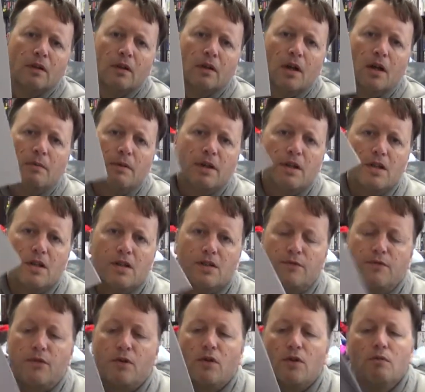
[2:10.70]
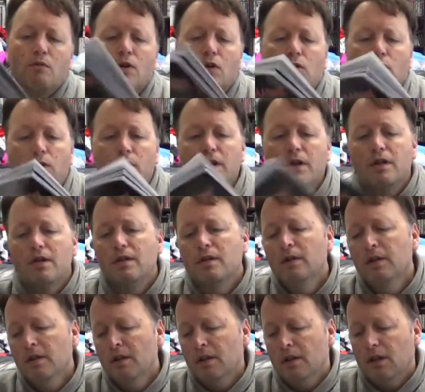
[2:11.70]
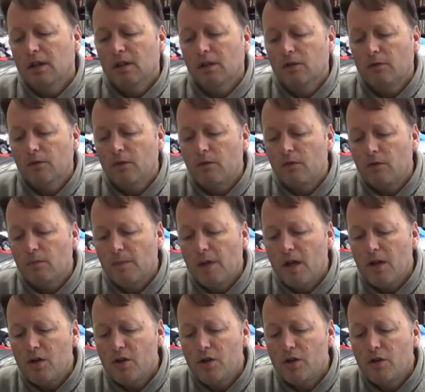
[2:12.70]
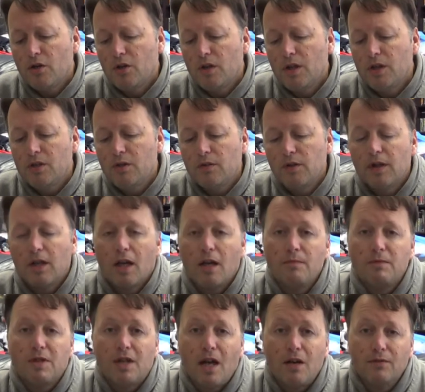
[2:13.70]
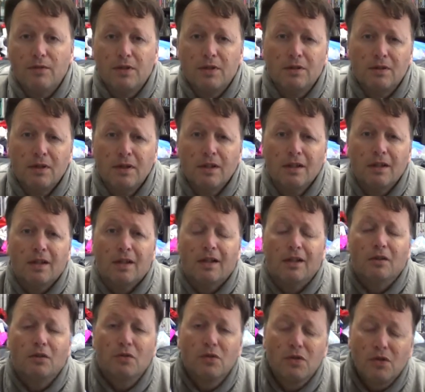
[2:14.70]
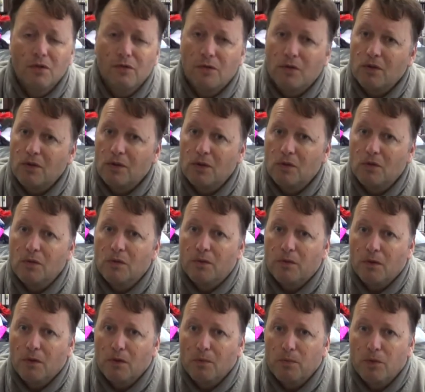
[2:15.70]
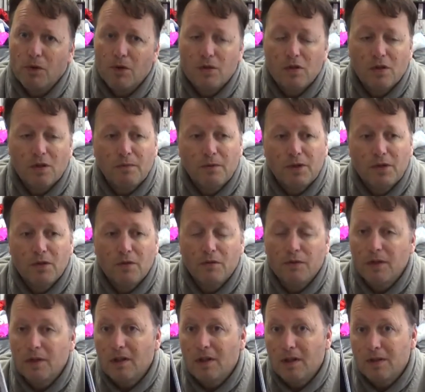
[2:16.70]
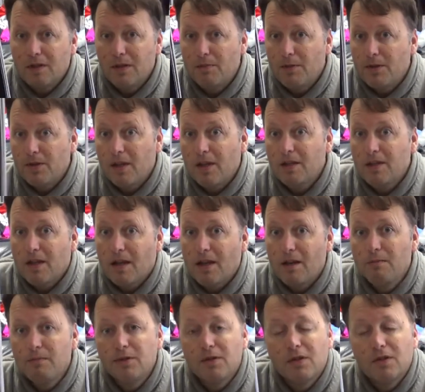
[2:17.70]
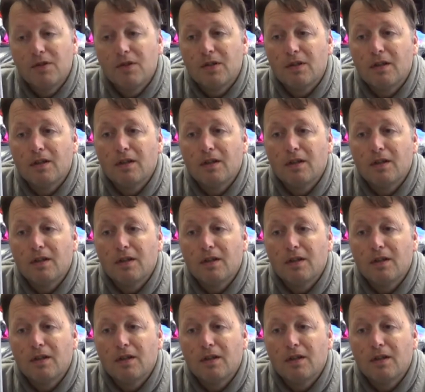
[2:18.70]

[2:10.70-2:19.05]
it's very well written, a lot of information on each of the games covered. Also very good for a person like myself that likes MSX games, because